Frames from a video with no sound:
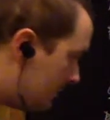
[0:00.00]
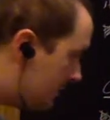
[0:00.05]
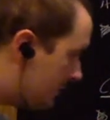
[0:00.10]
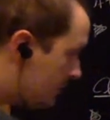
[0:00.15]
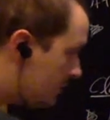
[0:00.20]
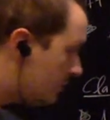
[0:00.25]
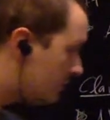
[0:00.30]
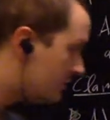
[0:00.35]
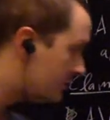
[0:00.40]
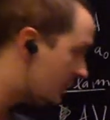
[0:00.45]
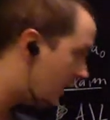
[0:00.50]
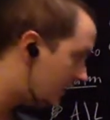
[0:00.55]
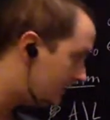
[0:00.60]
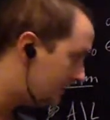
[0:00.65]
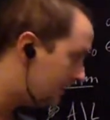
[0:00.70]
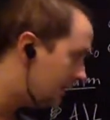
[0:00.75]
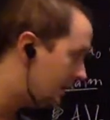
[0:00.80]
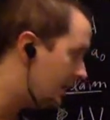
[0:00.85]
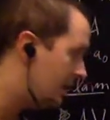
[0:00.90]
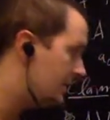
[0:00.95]
this was not the
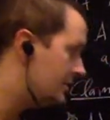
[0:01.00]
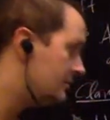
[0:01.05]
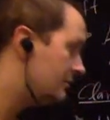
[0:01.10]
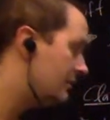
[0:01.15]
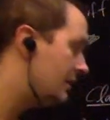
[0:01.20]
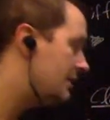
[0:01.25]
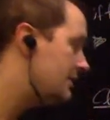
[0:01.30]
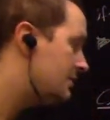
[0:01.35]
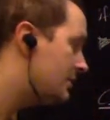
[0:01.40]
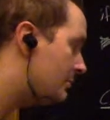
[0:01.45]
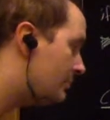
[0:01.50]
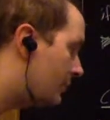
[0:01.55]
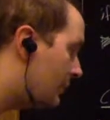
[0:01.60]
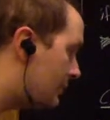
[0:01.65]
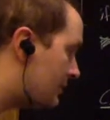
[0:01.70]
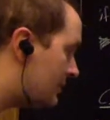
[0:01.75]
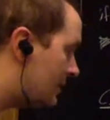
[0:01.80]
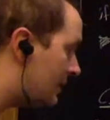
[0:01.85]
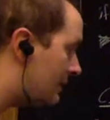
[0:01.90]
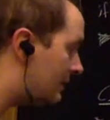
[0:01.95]
case, right? Suppose
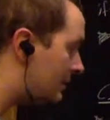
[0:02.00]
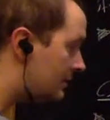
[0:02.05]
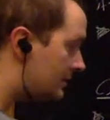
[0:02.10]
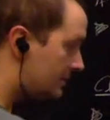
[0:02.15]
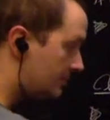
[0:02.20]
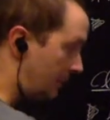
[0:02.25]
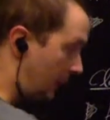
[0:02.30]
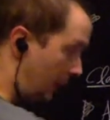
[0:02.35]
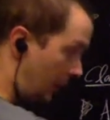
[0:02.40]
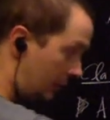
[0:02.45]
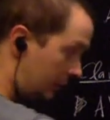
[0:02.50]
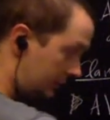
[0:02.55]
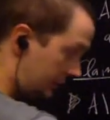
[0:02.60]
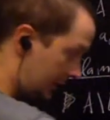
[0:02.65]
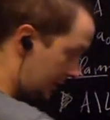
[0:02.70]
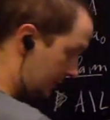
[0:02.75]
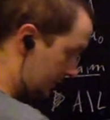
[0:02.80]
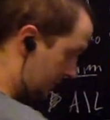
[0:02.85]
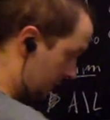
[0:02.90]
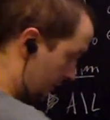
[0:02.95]
that this ball that
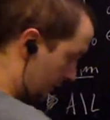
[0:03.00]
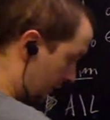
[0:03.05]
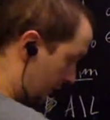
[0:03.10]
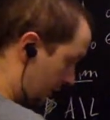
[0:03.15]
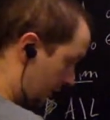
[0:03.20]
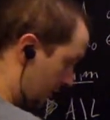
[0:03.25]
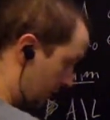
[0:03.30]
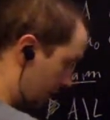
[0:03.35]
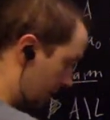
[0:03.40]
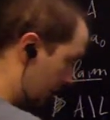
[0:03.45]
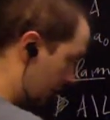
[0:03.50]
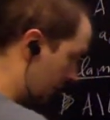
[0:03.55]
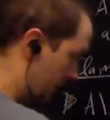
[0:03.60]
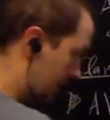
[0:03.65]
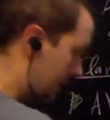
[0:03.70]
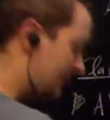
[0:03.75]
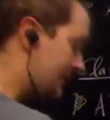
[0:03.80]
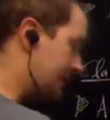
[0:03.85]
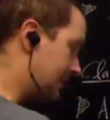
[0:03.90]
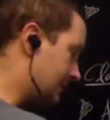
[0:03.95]
I took here,
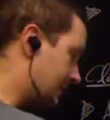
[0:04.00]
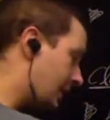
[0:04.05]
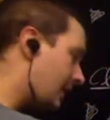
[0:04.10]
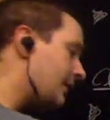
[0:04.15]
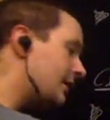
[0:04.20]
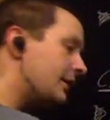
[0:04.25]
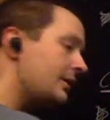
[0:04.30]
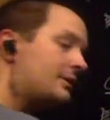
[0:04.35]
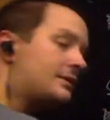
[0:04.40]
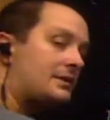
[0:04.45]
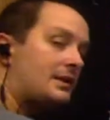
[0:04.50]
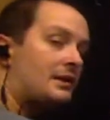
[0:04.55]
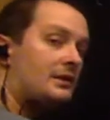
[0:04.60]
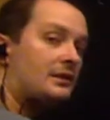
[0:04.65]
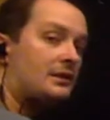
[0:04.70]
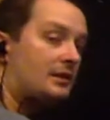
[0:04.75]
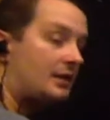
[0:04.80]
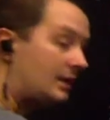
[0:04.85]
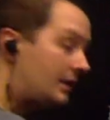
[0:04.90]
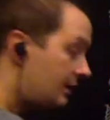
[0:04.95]
that's entirely contained
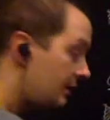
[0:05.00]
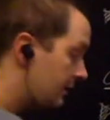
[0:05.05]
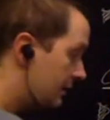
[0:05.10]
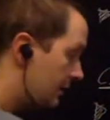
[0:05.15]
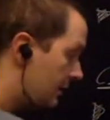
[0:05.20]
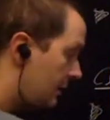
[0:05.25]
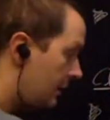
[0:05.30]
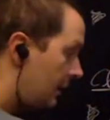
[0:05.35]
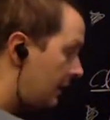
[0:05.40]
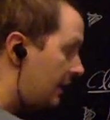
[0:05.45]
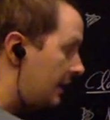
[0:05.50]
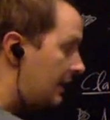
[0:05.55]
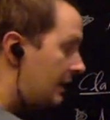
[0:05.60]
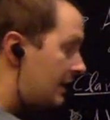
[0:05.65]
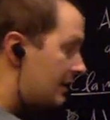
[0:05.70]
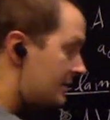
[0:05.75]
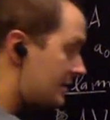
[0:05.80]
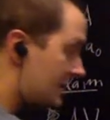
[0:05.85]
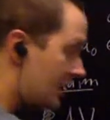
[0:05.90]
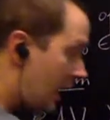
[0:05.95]
in A,
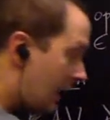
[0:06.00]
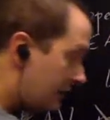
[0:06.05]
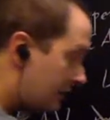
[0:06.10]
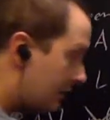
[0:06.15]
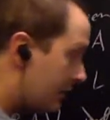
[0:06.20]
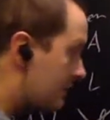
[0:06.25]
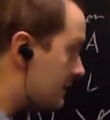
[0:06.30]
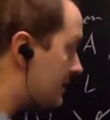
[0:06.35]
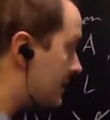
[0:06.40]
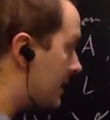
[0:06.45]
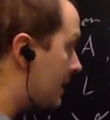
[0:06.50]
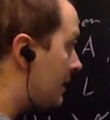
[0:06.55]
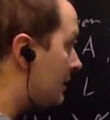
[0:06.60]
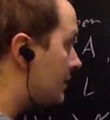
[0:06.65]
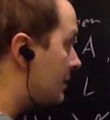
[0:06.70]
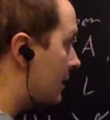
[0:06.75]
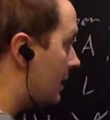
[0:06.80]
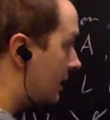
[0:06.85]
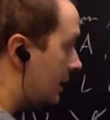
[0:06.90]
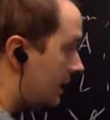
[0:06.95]
is not contained
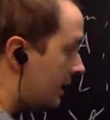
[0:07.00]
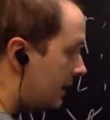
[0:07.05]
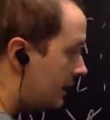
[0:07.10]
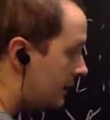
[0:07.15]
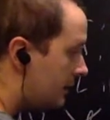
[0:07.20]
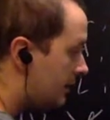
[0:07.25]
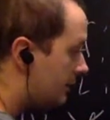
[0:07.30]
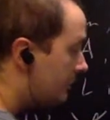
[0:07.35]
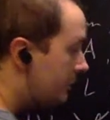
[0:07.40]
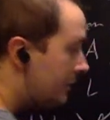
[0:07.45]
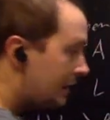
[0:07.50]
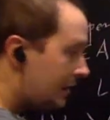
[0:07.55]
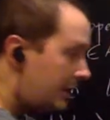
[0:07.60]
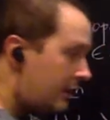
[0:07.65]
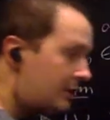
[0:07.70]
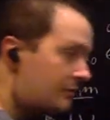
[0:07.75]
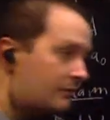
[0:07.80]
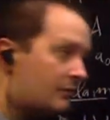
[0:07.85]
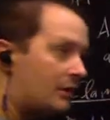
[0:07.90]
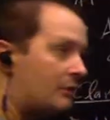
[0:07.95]
in the
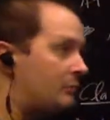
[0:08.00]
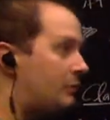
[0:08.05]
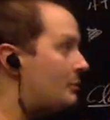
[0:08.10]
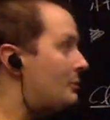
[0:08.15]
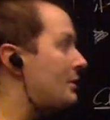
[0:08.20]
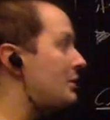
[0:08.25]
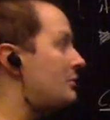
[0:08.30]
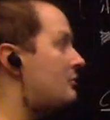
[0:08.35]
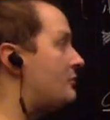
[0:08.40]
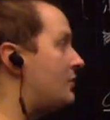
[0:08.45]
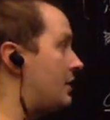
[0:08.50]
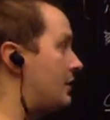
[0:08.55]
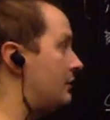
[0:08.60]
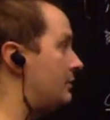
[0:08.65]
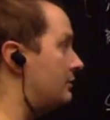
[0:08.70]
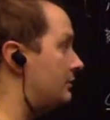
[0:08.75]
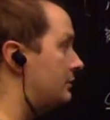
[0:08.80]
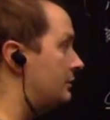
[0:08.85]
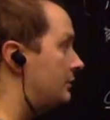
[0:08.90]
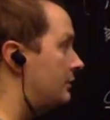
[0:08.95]
relative complement of L.
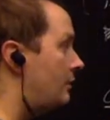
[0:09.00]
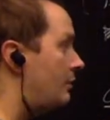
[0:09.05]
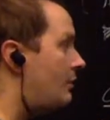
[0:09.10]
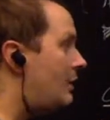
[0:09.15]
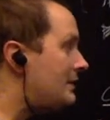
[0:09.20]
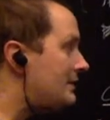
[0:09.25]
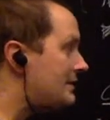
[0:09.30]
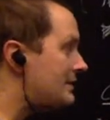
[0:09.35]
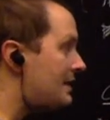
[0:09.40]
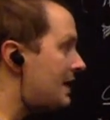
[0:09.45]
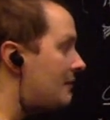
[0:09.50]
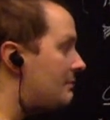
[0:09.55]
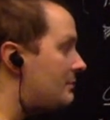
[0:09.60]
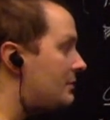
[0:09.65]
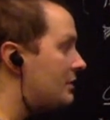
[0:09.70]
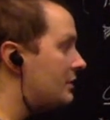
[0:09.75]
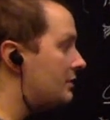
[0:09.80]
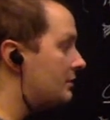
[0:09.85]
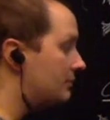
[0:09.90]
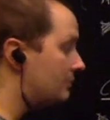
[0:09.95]
What does that
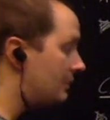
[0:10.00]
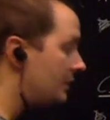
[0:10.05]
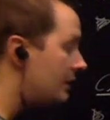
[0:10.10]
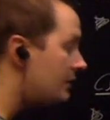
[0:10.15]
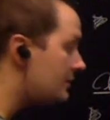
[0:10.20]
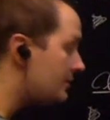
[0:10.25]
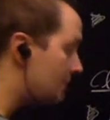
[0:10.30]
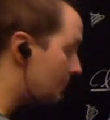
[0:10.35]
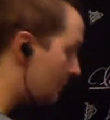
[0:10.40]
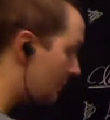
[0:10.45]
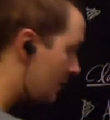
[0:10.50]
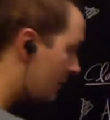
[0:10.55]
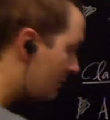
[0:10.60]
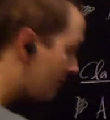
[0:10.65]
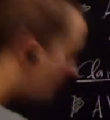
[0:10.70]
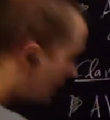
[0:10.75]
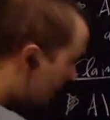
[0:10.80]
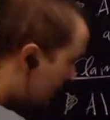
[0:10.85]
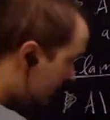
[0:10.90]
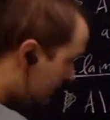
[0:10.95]
mean, right? So it
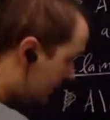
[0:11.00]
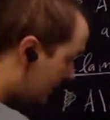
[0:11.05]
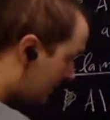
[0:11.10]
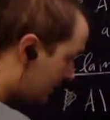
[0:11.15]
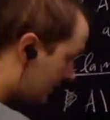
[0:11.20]
means that this